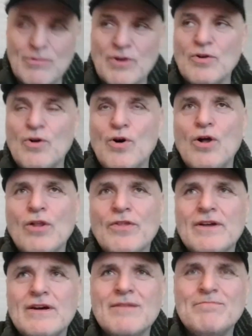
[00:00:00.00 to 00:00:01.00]
with all
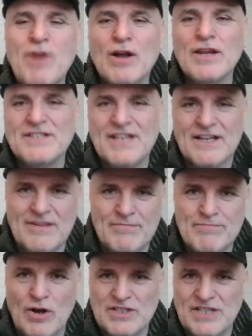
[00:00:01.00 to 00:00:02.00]
the politics
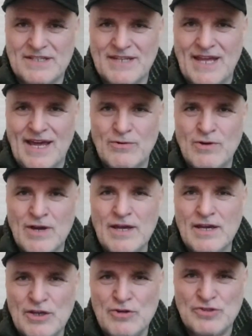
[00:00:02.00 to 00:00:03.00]
in boxing now,
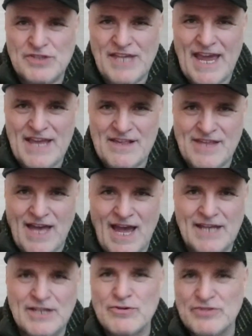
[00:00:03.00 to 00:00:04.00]
who's the
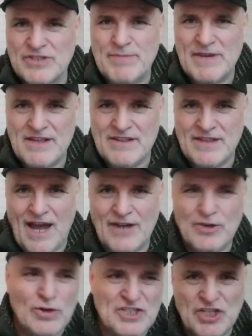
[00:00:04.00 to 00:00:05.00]
A-side, who's the
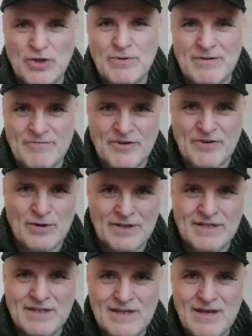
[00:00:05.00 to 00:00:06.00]
B-side, all this to-ing and
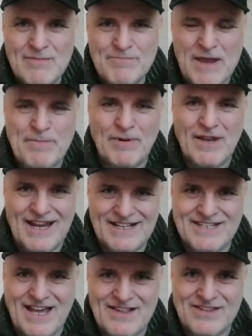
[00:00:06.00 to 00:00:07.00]
fro-ing, people
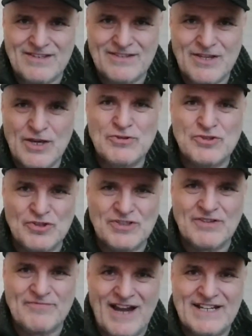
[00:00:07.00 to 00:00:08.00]
like Tyson, who's
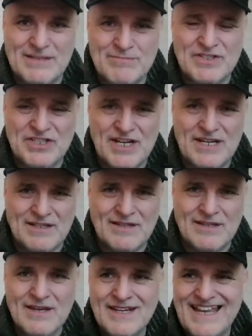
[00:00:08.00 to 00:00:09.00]
just a fighting
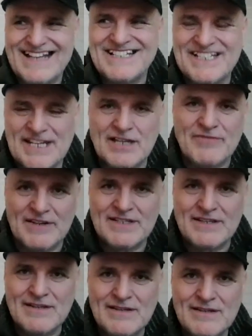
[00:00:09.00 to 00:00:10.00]
machine, get sick of it.